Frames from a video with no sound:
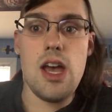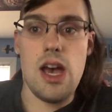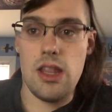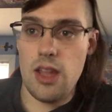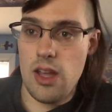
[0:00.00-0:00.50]

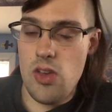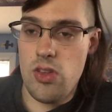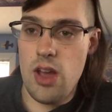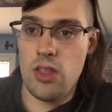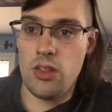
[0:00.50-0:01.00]
And like I
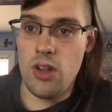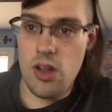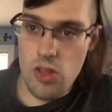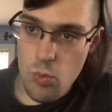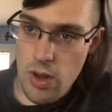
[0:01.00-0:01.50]
said, the
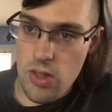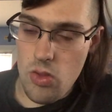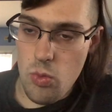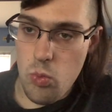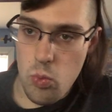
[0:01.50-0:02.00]
longest I'm waiting to
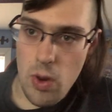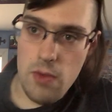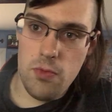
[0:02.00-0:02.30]
wait